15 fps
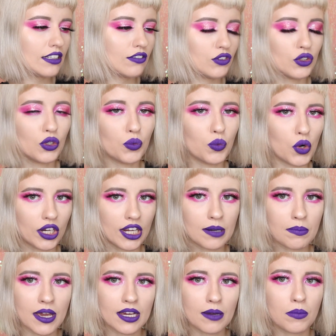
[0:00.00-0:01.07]
if you're a
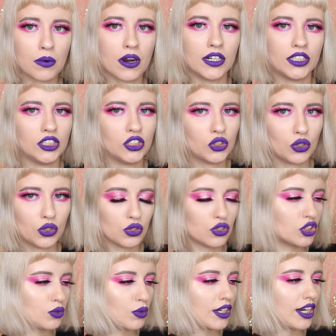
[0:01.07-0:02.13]
working makeup artist or you
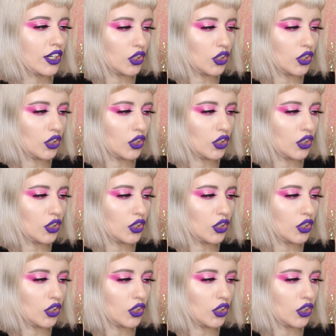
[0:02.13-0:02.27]
just want